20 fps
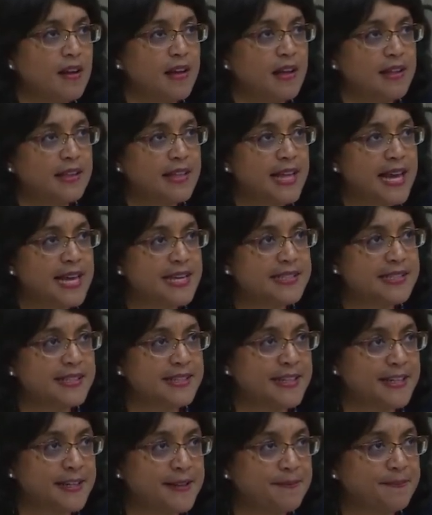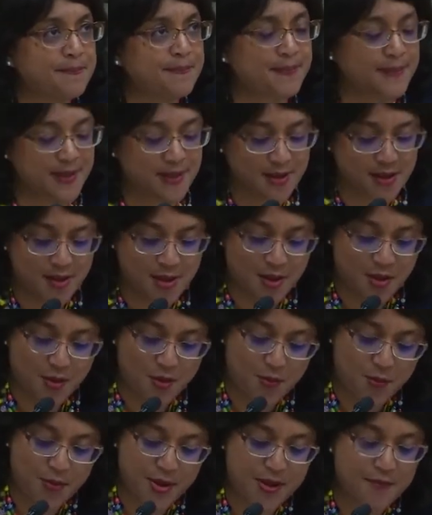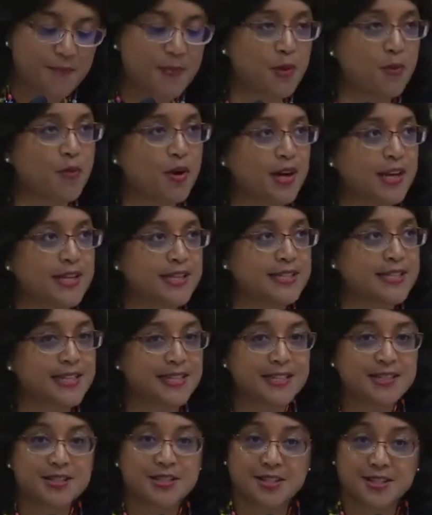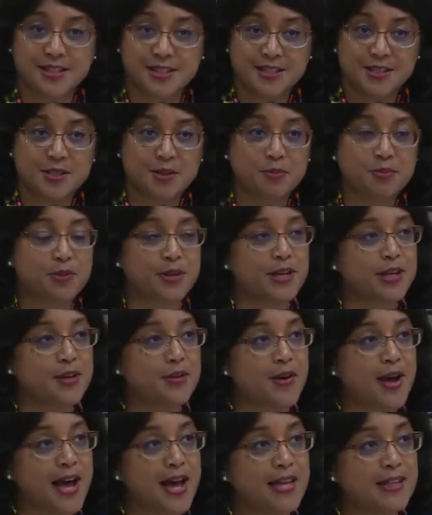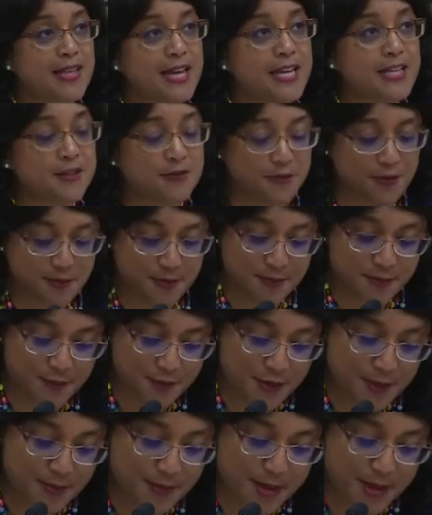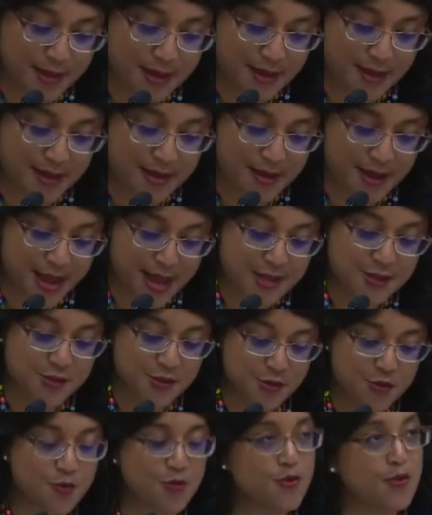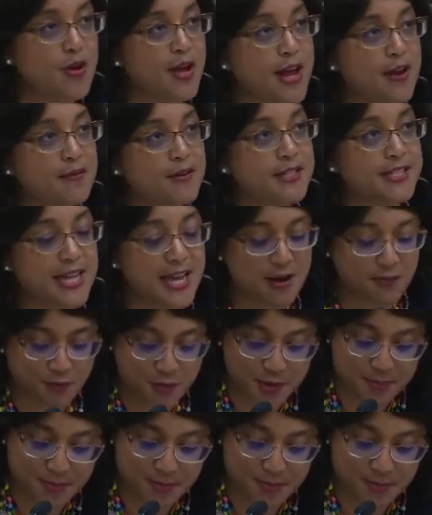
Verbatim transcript: Lastly, we've been working diligently to bring you highlights from, from uh, a school every time we